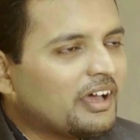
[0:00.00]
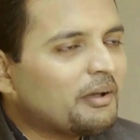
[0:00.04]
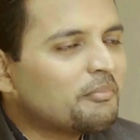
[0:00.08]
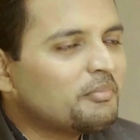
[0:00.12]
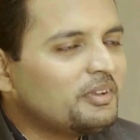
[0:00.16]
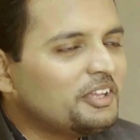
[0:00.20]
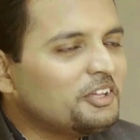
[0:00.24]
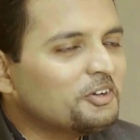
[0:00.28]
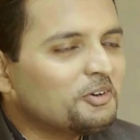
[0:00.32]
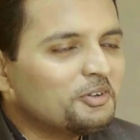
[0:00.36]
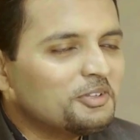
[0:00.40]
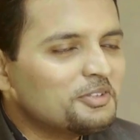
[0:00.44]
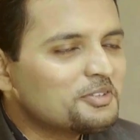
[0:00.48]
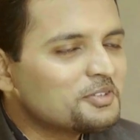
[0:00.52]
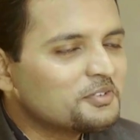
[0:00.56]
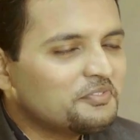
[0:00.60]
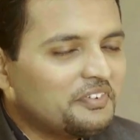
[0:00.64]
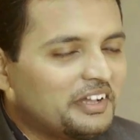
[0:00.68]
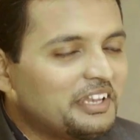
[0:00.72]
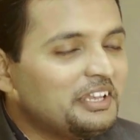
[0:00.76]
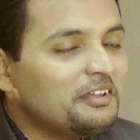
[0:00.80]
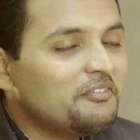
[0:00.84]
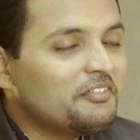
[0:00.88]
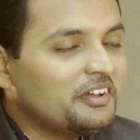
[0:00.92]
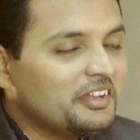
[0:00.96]
Family also,
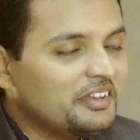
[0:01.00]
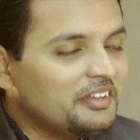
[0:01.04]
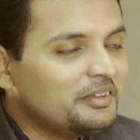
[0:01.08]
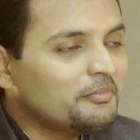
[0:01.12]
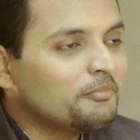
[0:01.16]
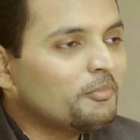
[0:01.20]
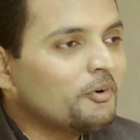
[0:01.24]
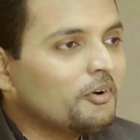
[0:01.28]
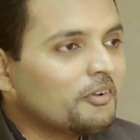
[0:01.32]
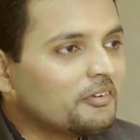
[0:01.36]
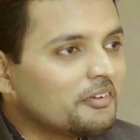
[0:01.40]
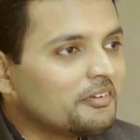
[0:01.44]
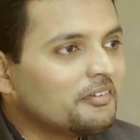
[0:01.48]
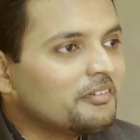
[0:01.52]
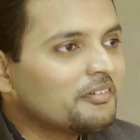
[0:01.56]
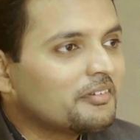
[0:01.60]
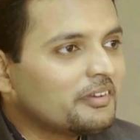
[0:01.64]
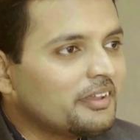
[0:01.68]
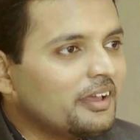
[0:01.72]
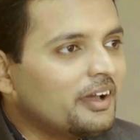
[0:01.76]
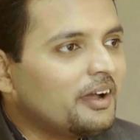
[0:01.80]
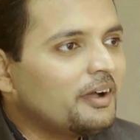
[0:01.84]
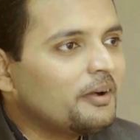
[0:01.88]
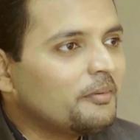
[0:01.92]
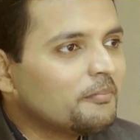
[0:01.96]
very, very important.
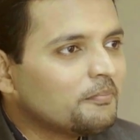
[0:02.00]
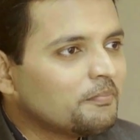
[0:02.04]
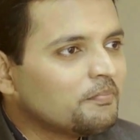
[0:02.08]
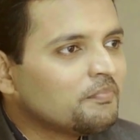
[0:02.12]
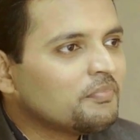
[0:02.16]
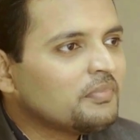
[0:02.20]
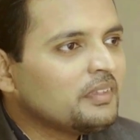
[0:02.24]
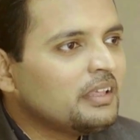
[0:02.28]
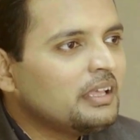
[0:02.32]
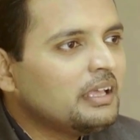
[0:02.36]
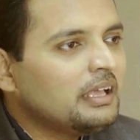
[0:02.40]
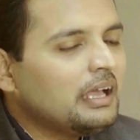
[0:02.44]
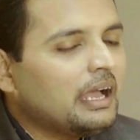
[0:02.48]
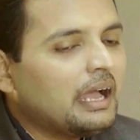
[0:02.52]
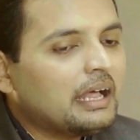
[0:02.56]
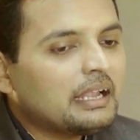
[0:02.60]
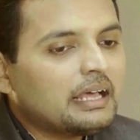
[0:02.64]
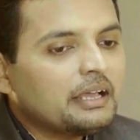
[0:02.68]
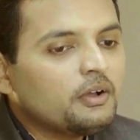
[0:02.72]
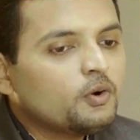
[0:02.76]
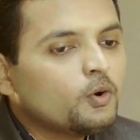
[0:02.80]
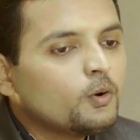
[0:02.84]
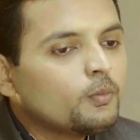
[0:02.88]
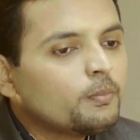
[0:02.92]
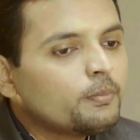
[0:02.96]
Yeah. And
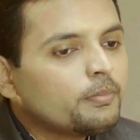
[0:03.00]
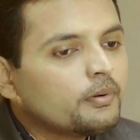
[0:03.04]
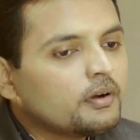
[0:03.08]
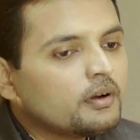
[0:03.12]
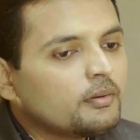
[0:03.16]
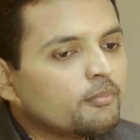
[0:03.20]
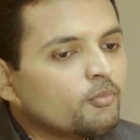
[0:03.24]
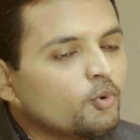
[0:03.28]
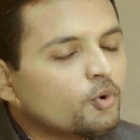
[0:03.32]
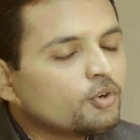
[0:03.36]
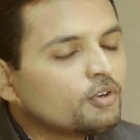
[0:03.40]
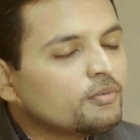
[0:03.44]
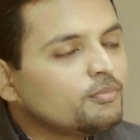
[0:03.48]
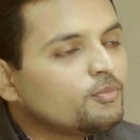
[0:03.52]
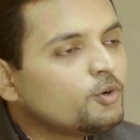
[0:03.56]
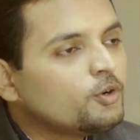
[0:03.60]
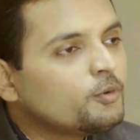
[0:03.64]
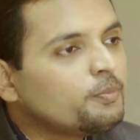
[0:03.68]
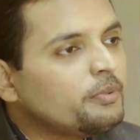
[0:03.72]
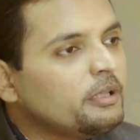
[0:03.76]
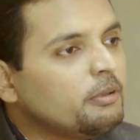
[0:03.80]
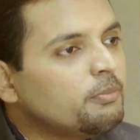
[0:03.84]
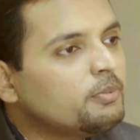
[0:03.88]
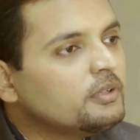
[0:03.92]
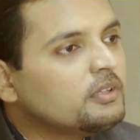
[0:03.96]
I hope more and more
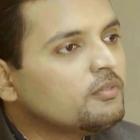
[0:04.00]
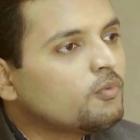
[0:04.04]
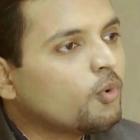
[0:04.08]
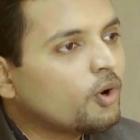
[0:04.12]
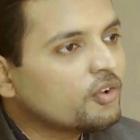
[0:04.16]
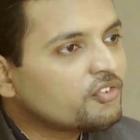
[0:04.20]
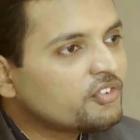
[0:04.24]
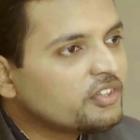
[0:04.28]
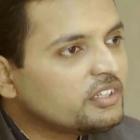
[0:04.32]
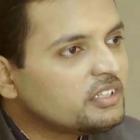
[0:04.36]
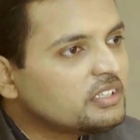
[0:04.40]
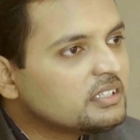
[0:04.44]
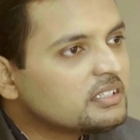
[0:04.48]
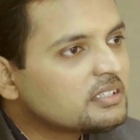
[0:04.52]
people watching